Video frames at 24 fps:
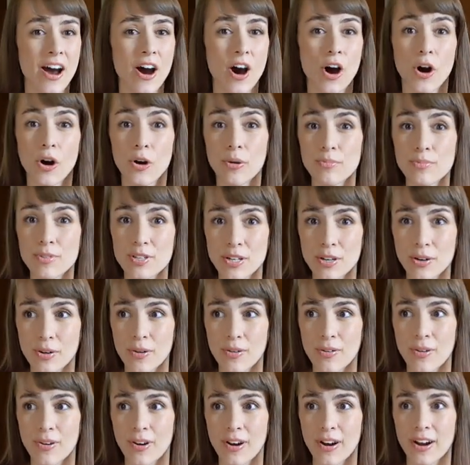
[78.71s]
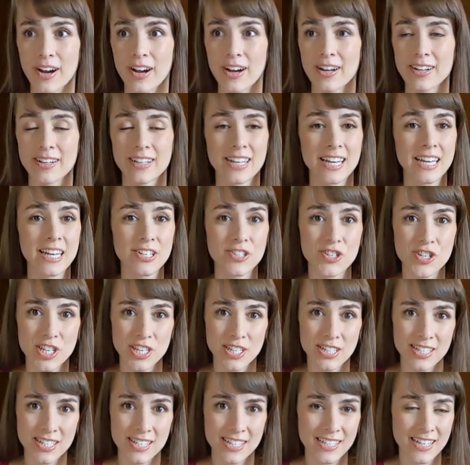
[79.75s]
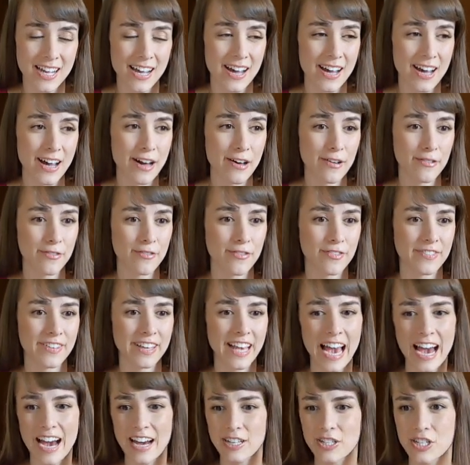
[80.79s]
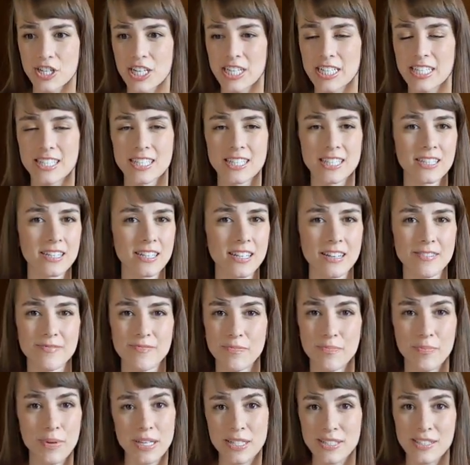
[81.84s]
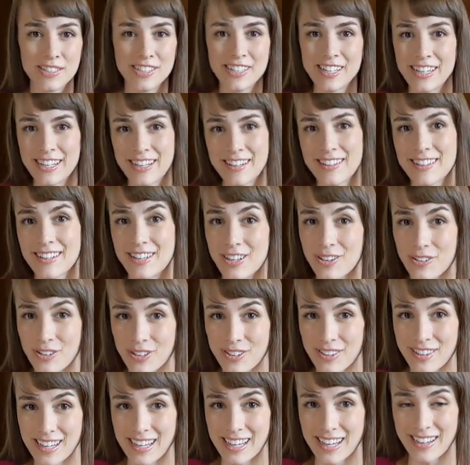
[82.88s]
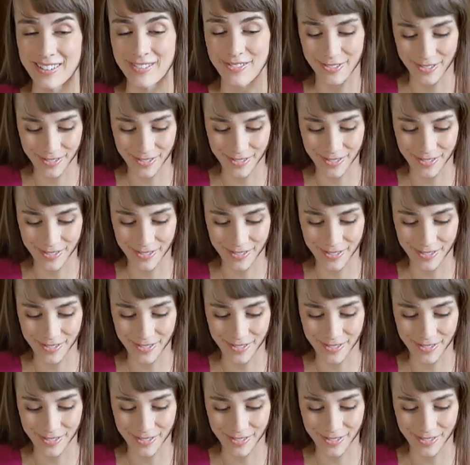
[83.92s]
home decor, kitchen stuff, gadgets, basically anything you can think of.